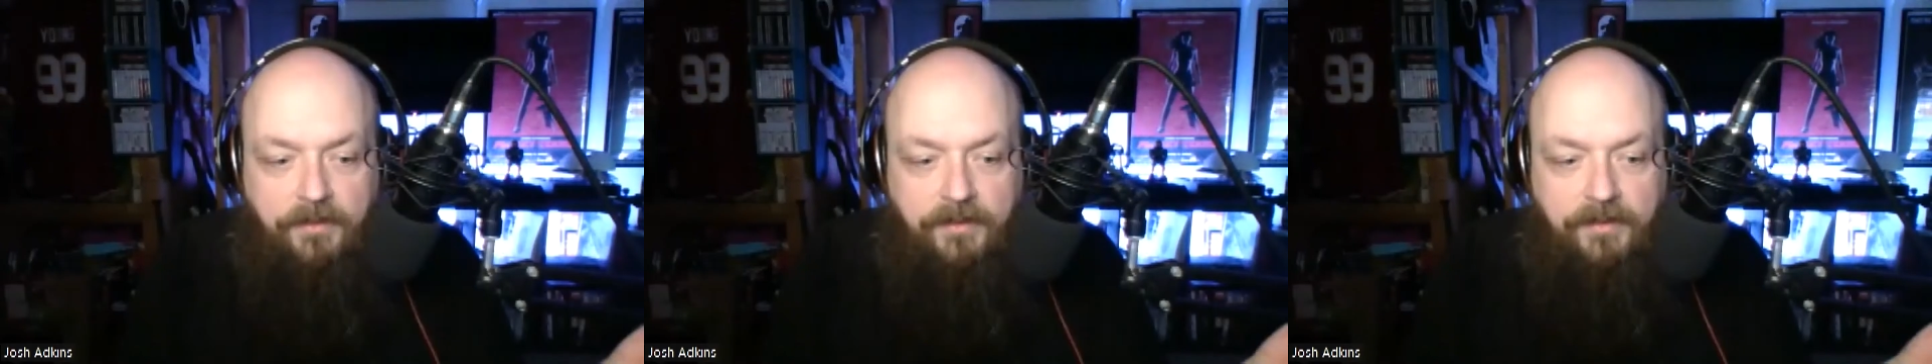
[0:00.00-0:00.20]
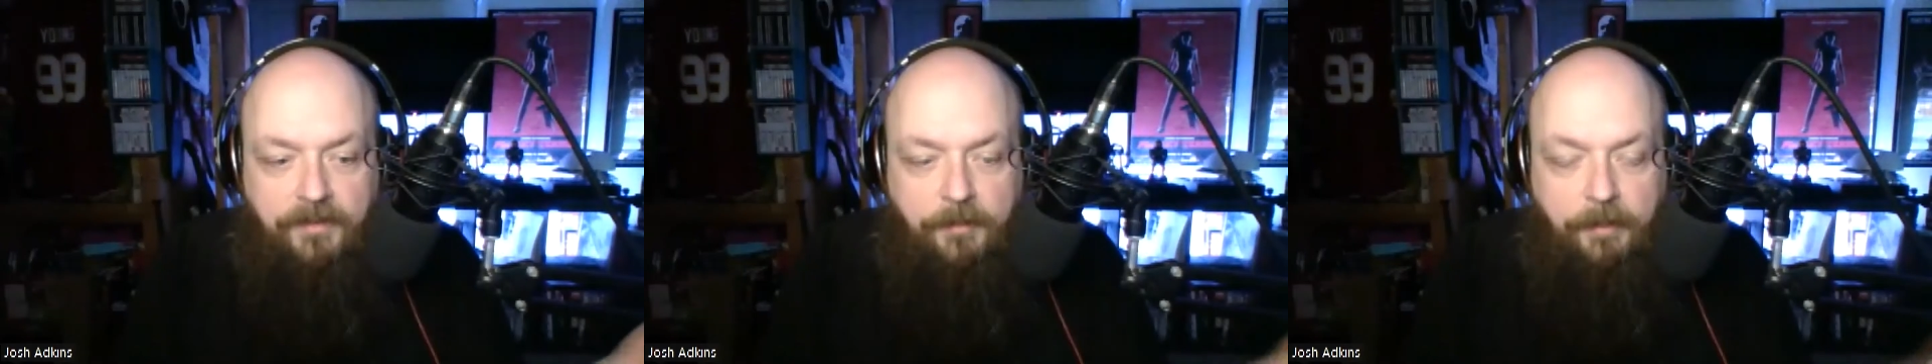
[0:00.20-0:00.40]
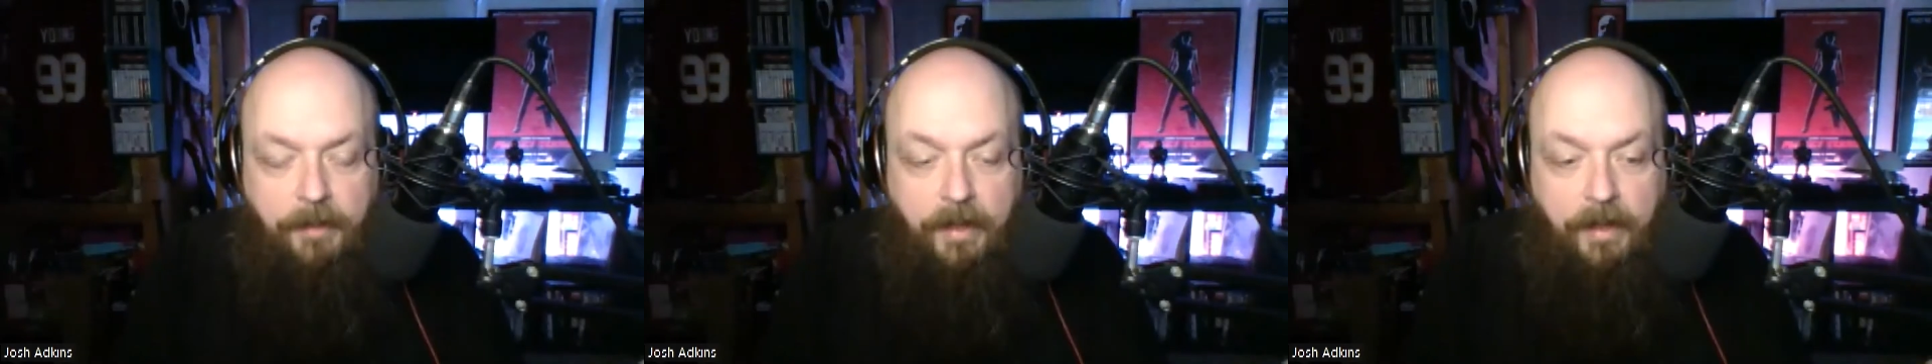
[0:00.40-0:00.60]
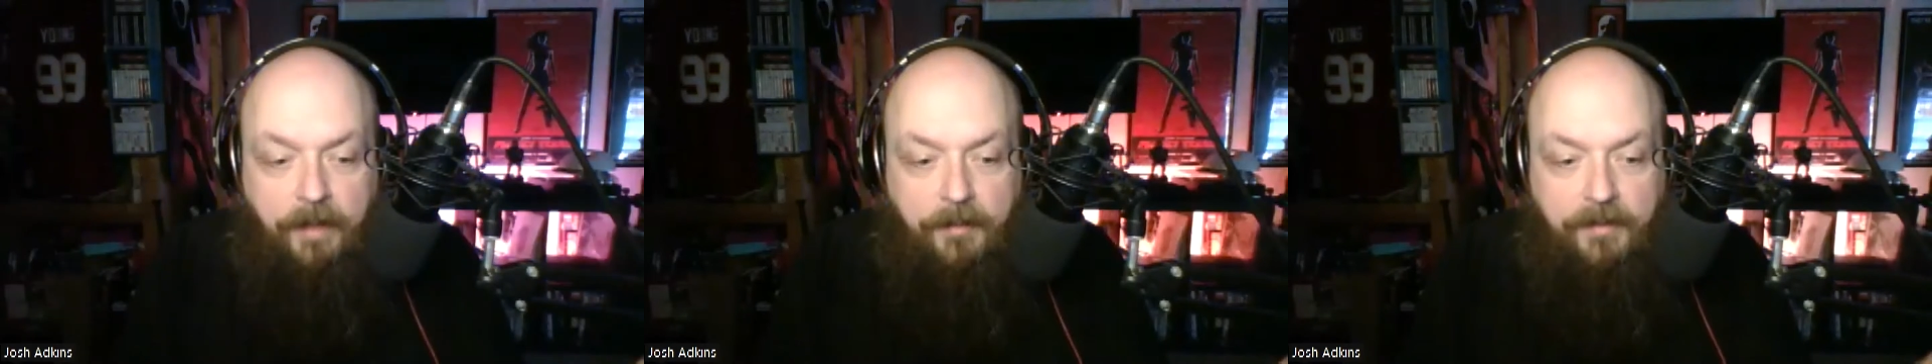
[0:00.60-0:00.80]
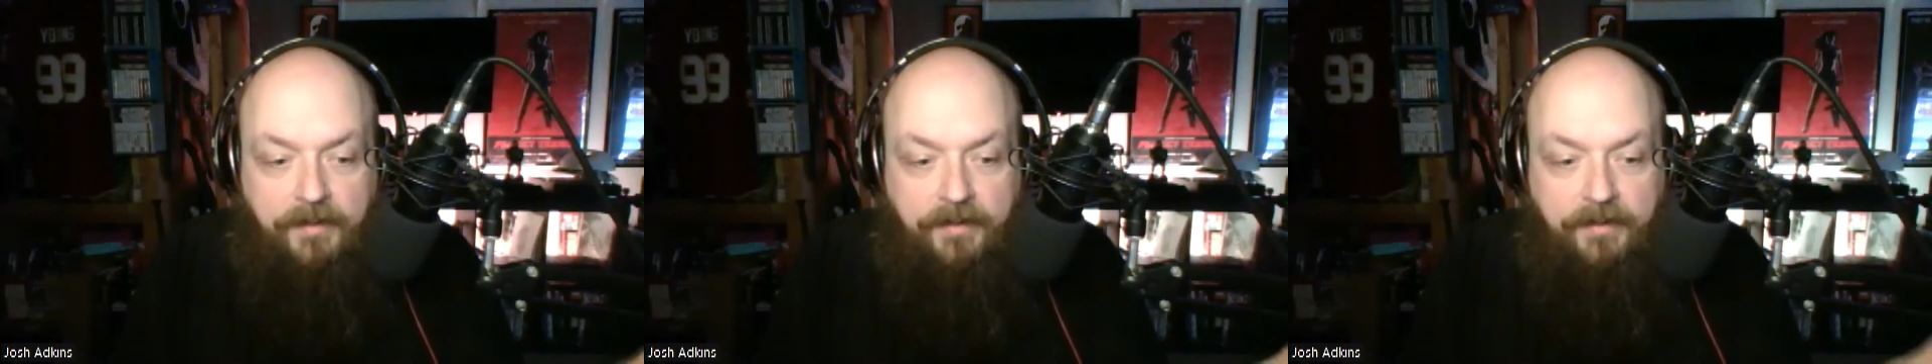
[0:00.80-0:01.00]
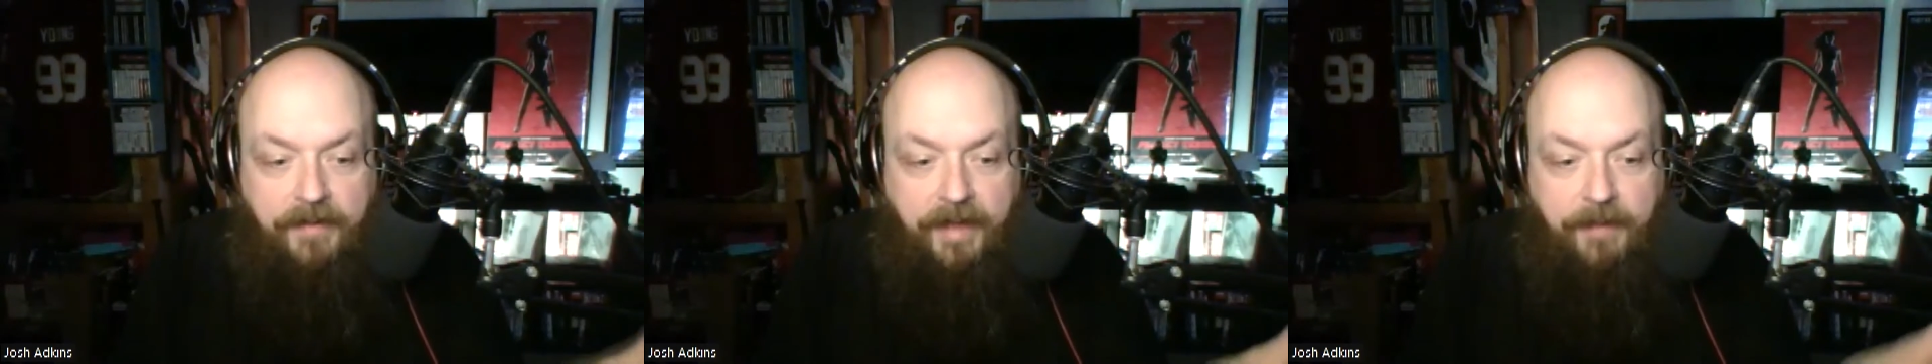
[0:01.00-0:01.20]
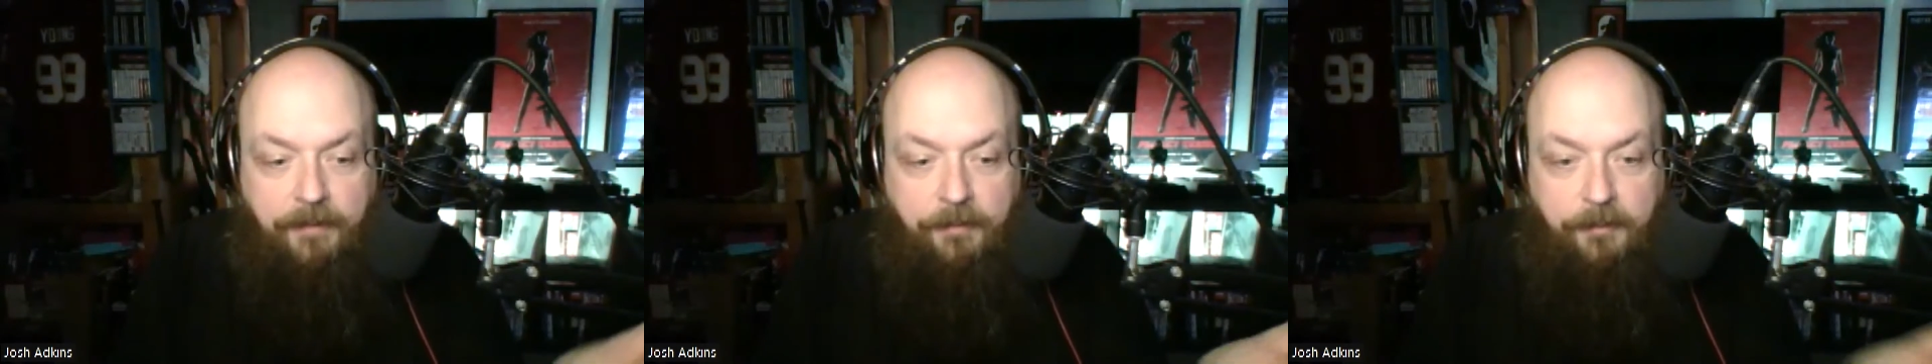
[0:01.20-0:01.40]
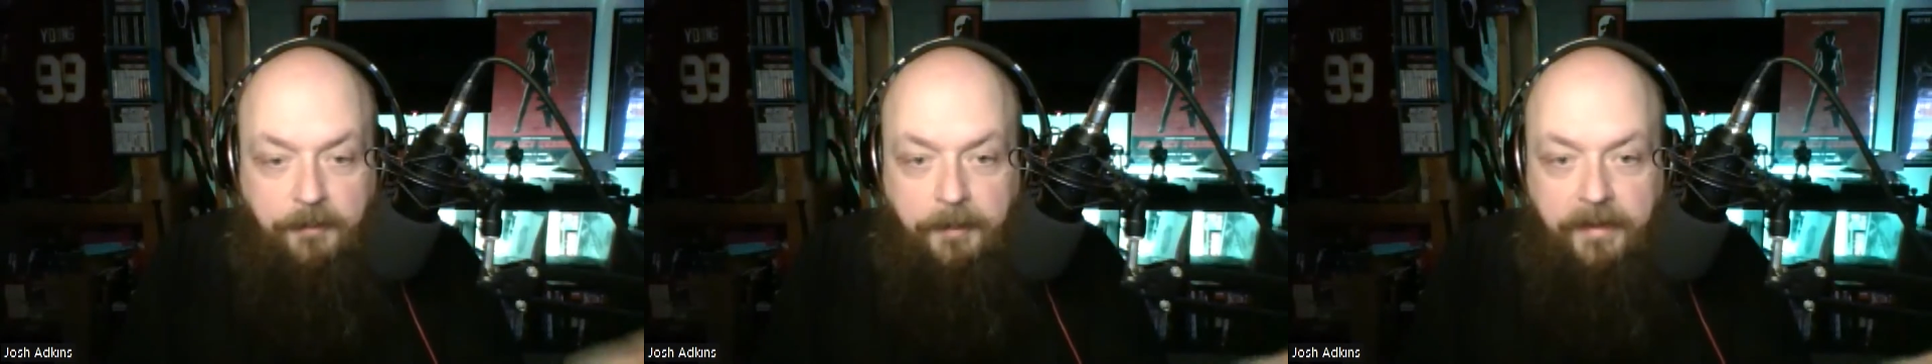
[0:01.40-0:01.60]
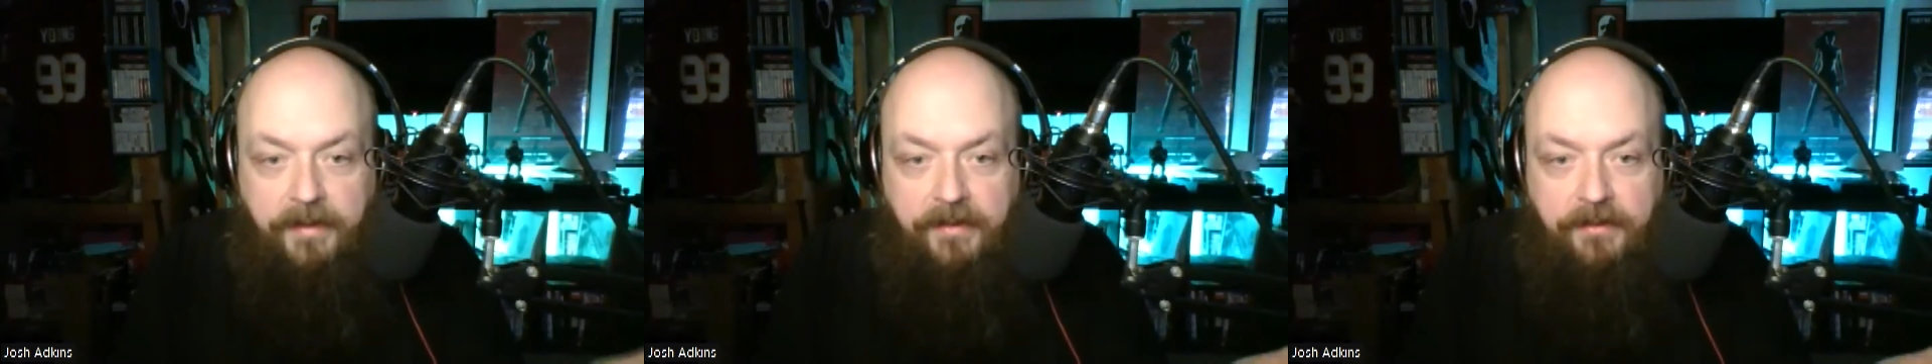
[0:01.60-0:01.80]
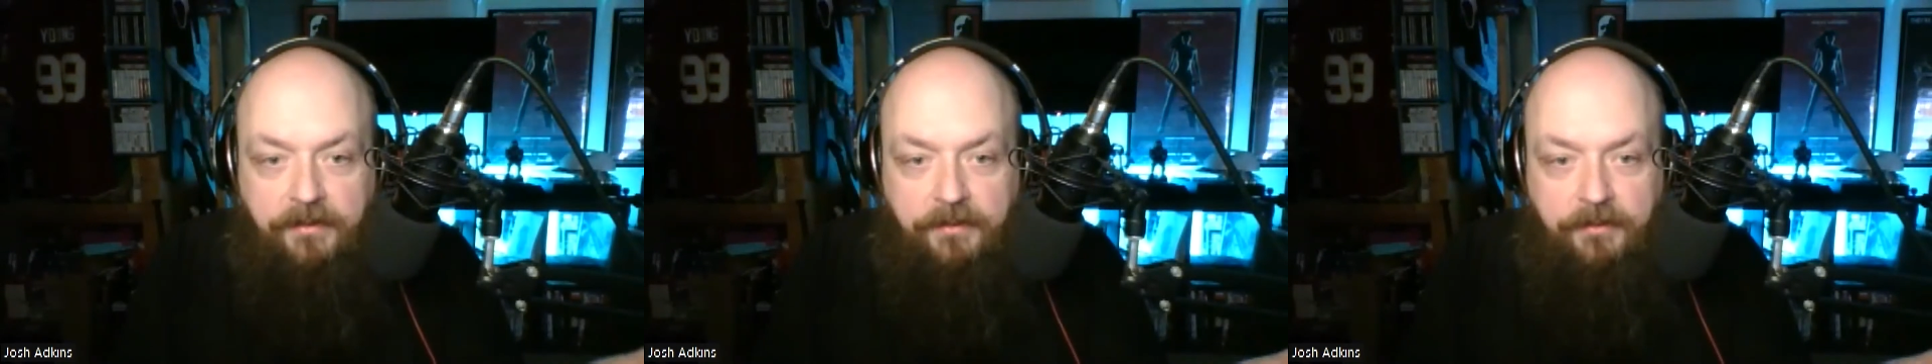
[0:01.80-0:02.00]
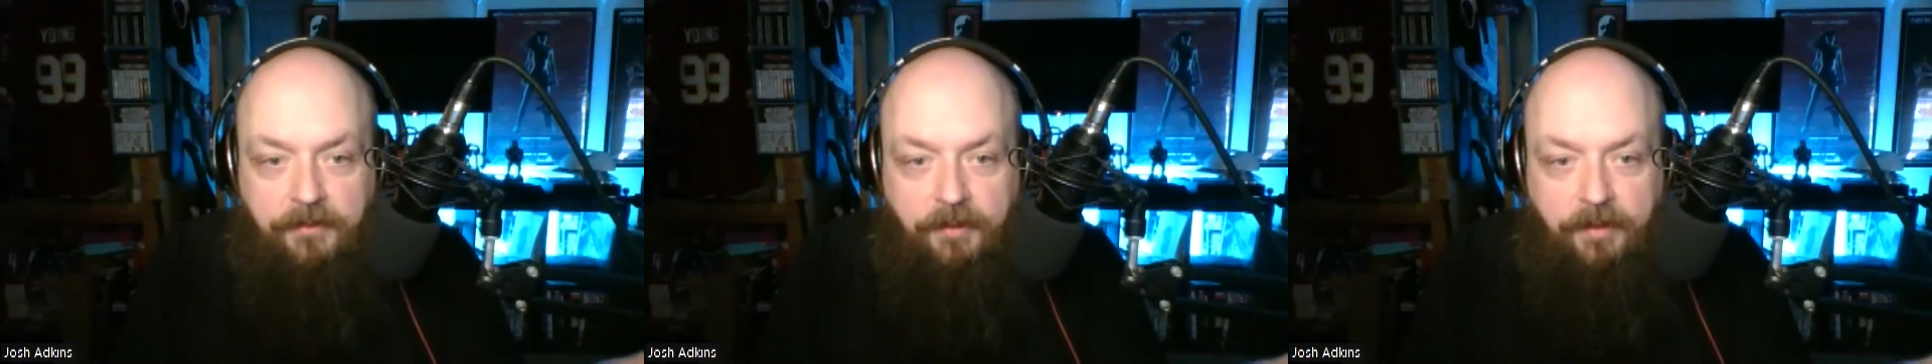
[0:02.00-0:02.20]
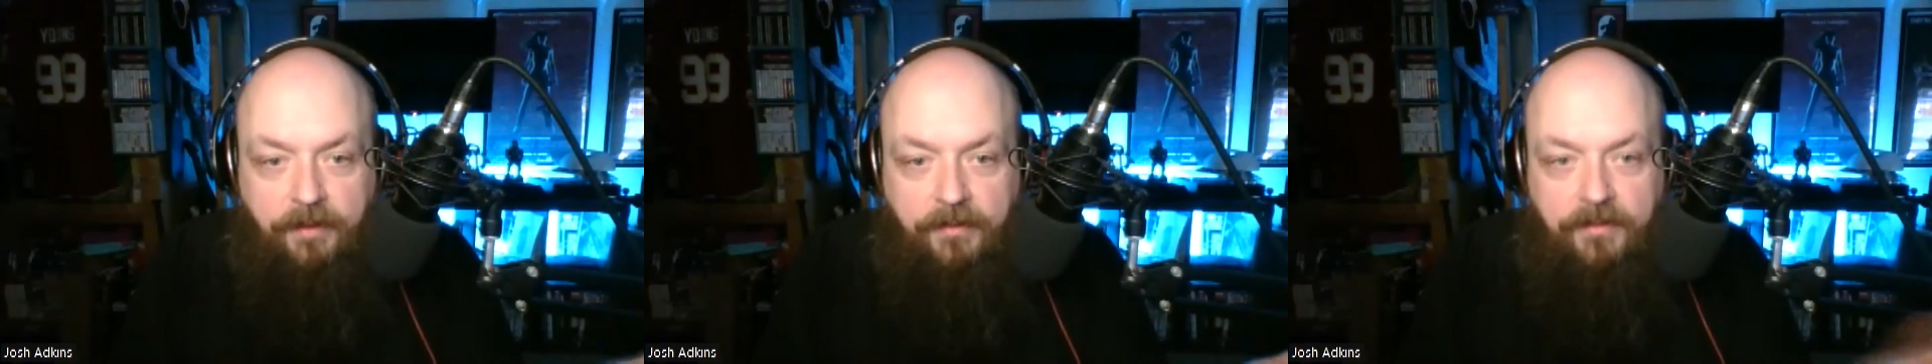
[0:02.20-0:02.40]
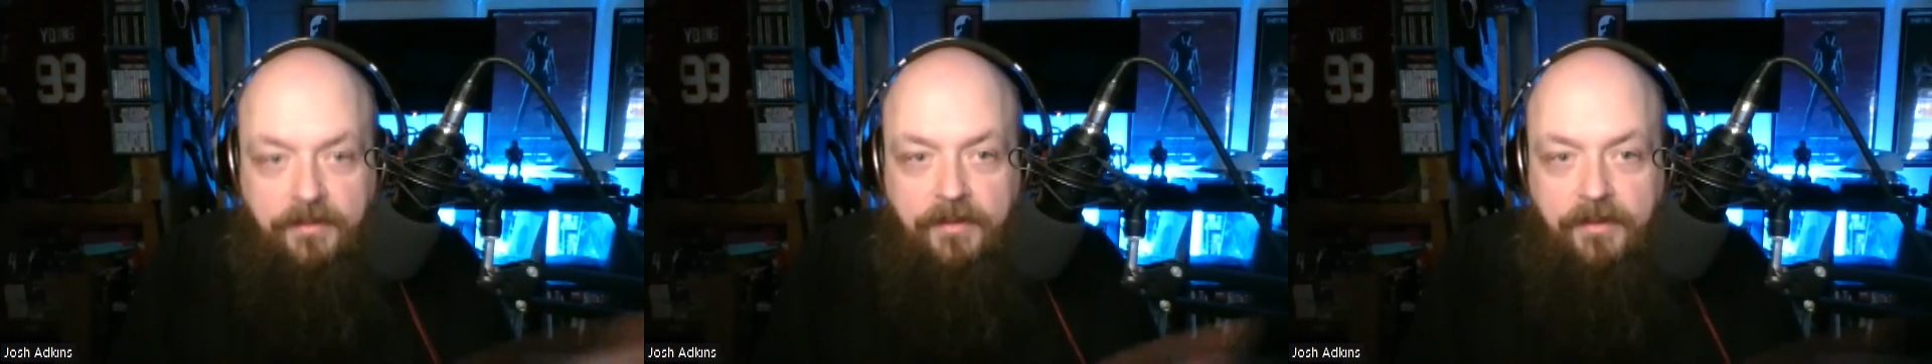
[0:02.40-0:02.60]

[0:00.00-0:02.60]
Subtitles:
it's a blob that came from space, right?